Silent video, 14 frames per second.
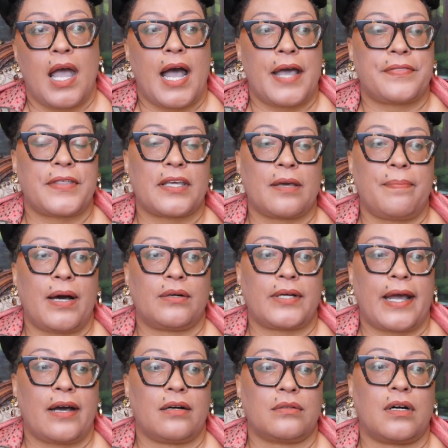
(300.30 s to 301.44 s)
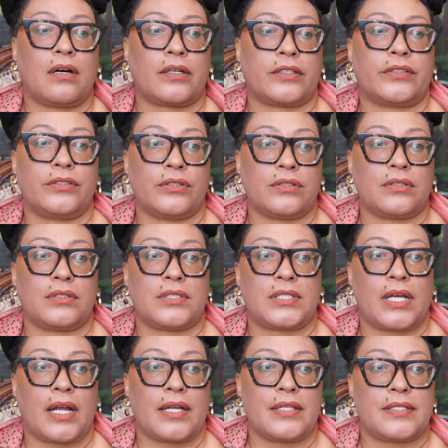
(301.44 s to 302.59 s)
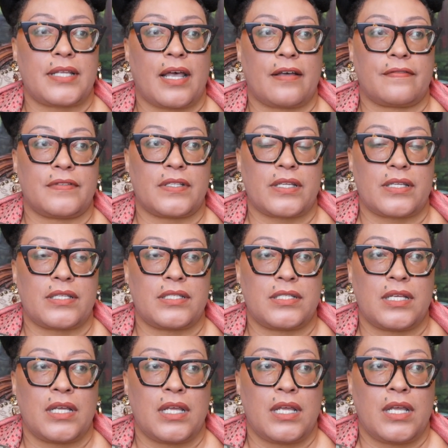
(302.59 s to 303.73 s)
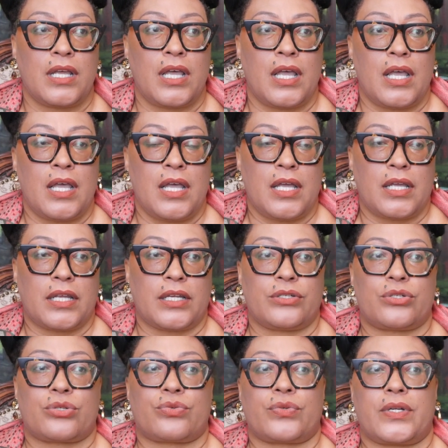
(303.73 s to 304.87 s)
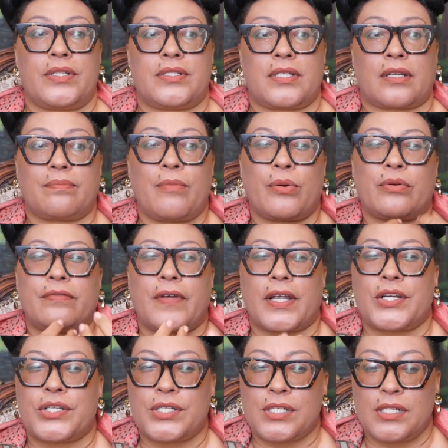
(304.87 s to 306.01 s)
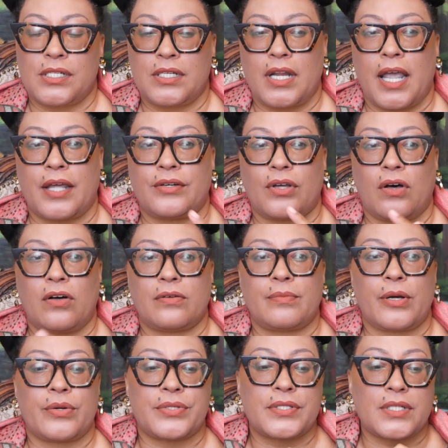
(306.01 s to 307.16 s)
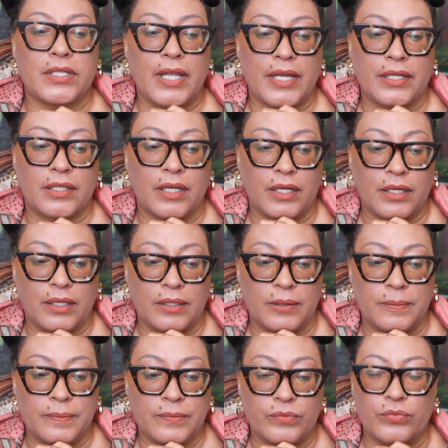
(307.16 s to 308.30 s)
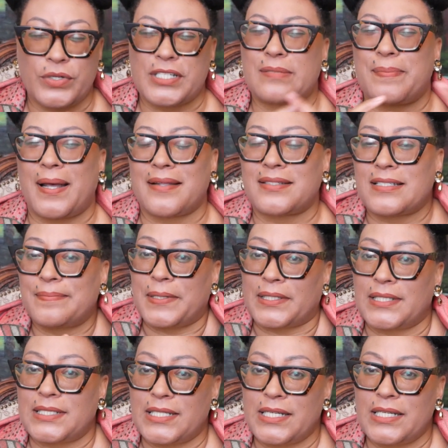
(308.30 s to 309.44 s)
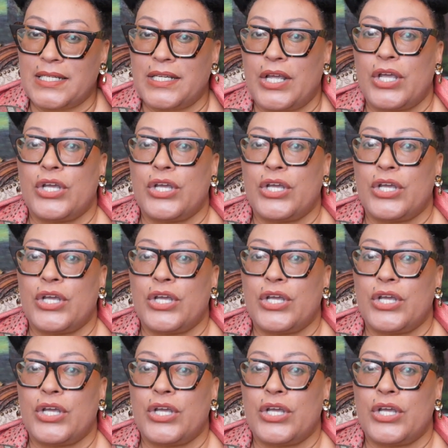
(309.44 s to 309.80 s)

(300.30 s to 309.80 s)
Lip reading: I think about how cardinal signs have this intrinsic motivation and almost like a responsibility